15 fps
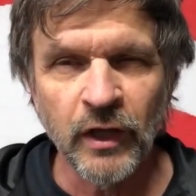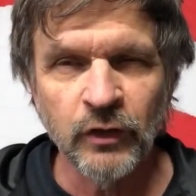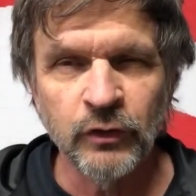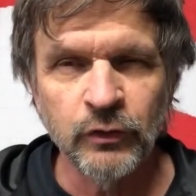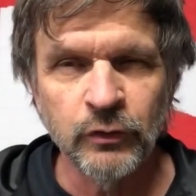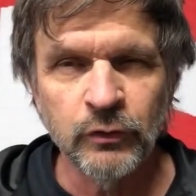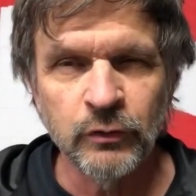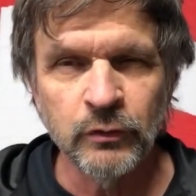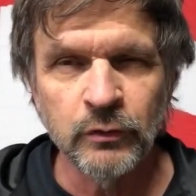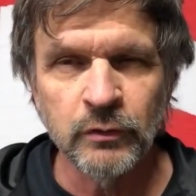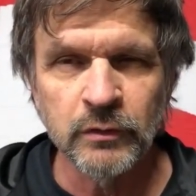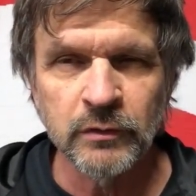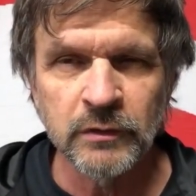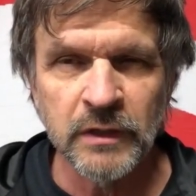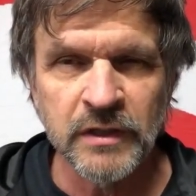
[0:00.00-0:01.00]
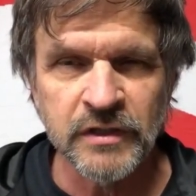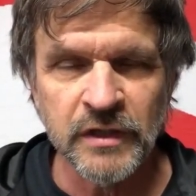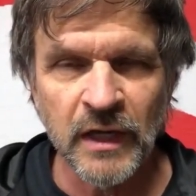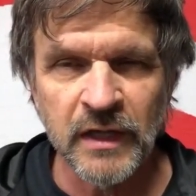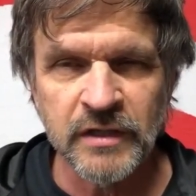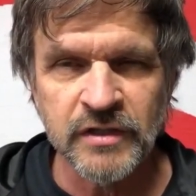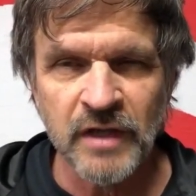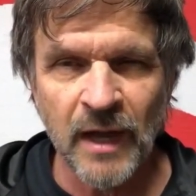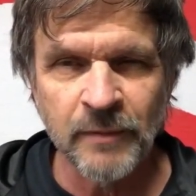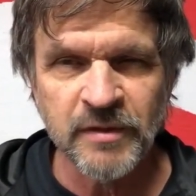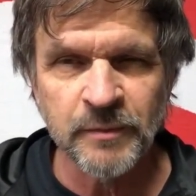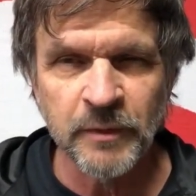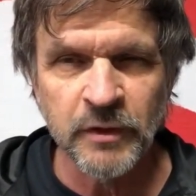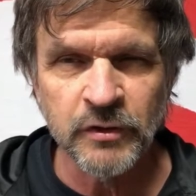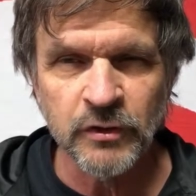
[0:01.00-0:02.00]
who has a nice
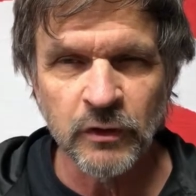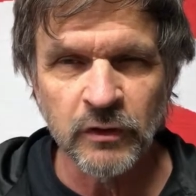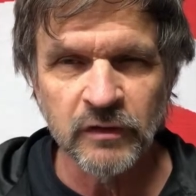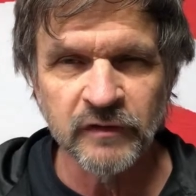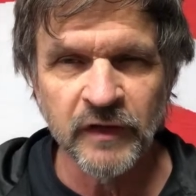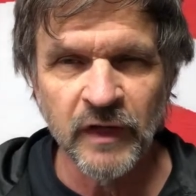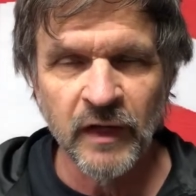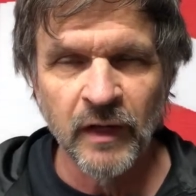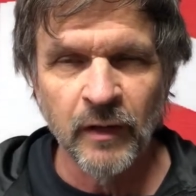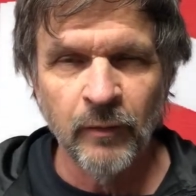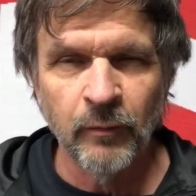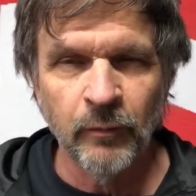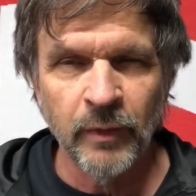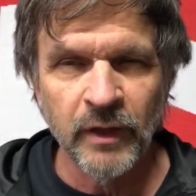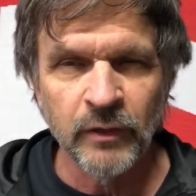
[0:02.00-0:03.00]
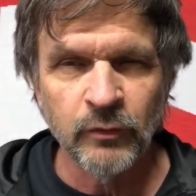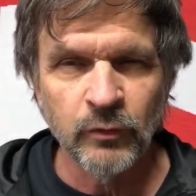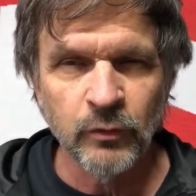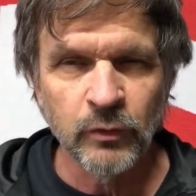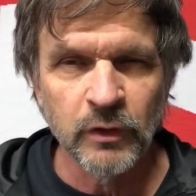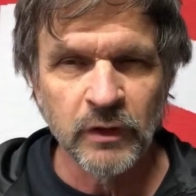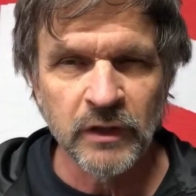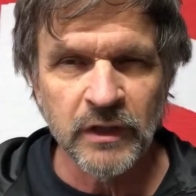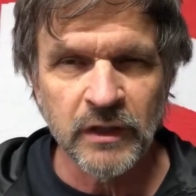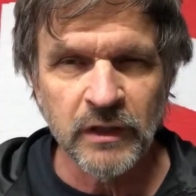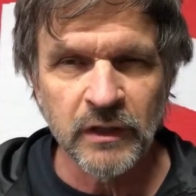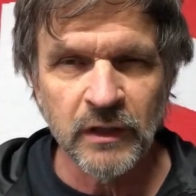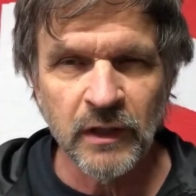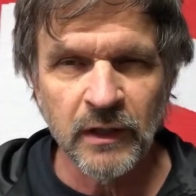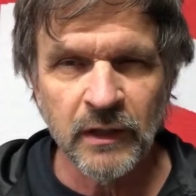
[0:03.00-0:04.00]
topspin serve, but
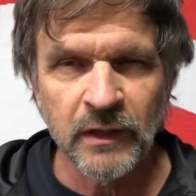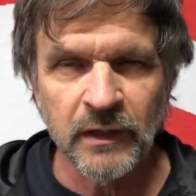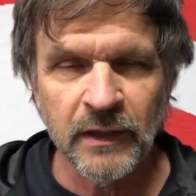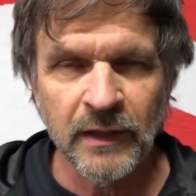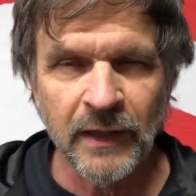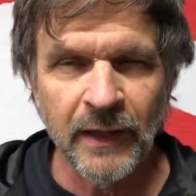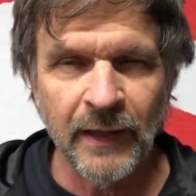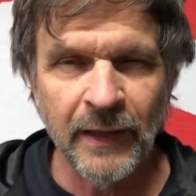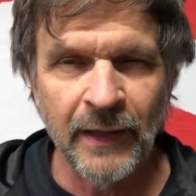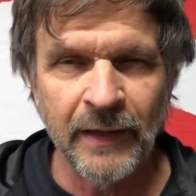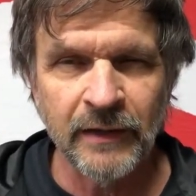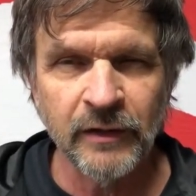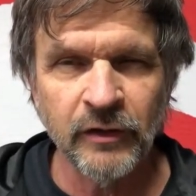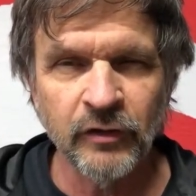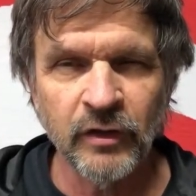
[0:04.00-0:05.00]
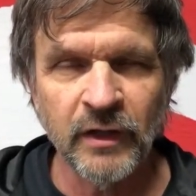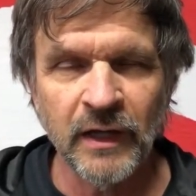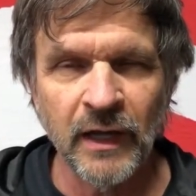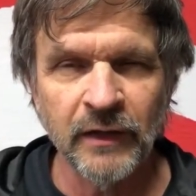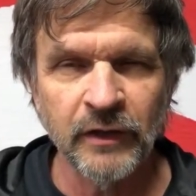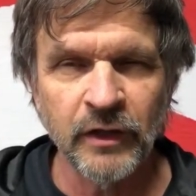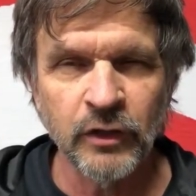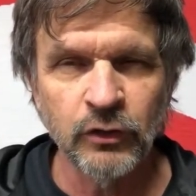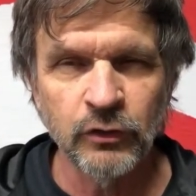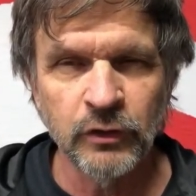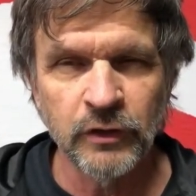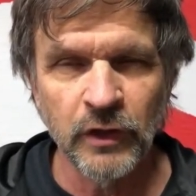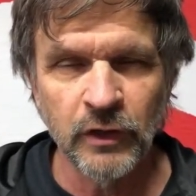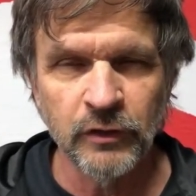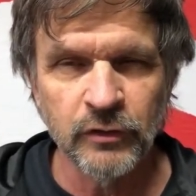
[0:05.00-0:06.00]
really hadn't gotten a
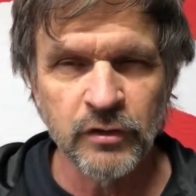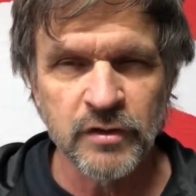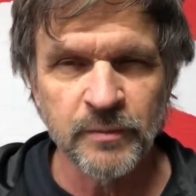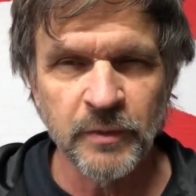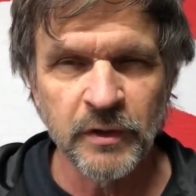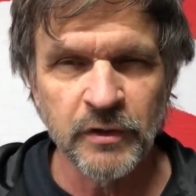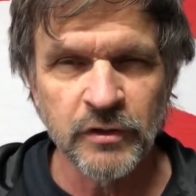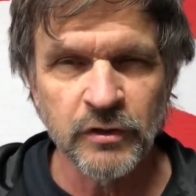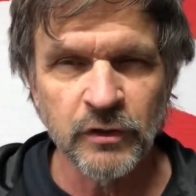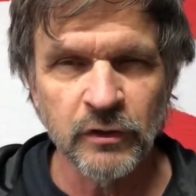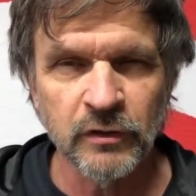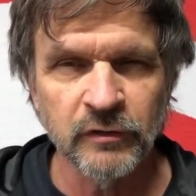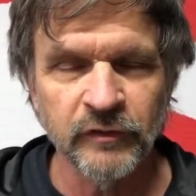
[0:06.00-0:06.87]
good underspin serve